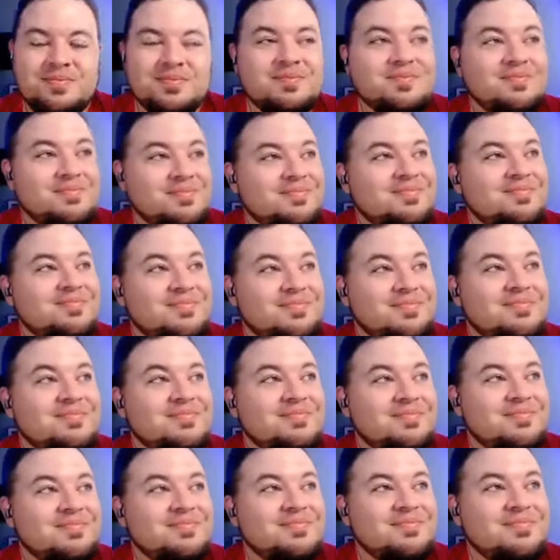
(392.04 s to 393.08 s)

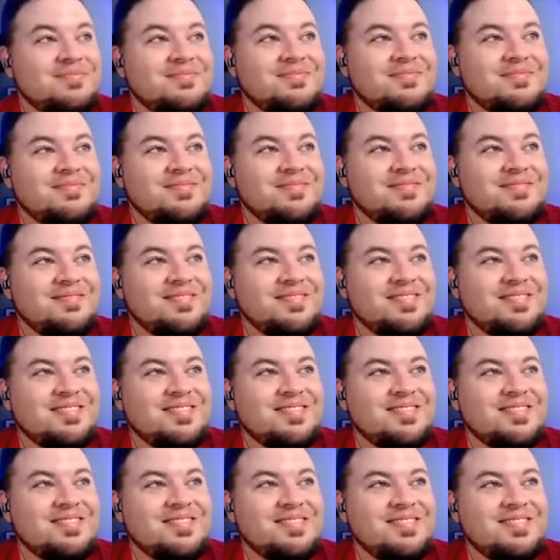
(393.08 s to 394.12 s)

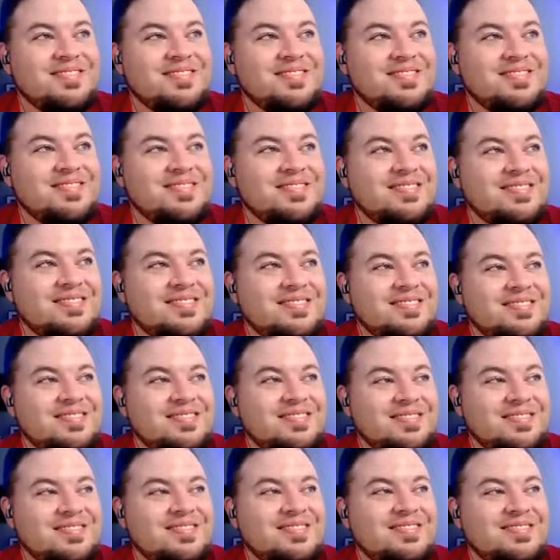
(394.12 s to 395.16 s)

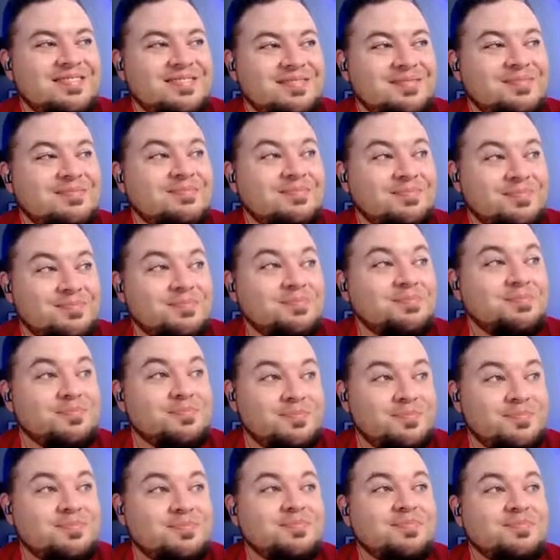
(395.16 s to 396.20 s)

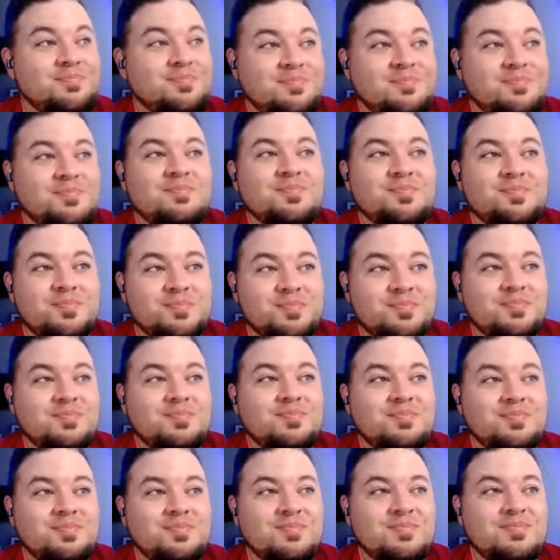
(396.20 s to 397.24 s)

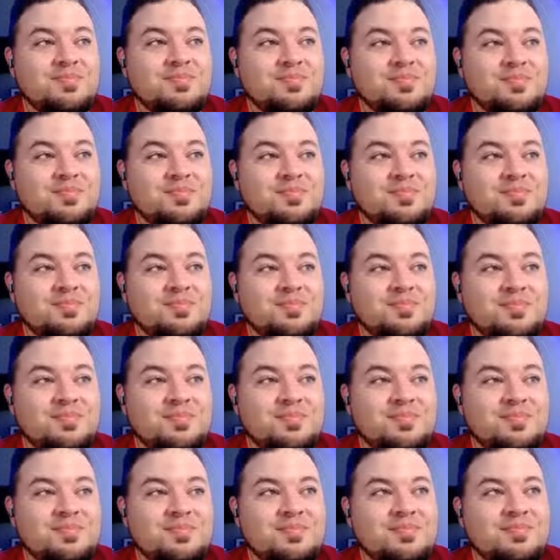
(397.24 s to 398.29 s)

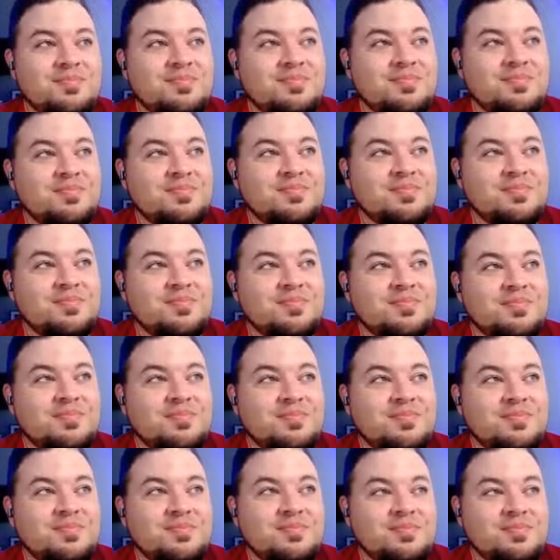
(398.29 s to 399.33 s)

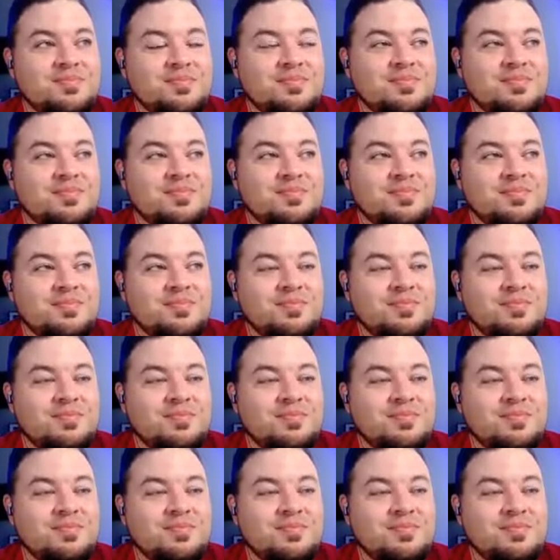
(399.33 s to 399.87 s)
(silent)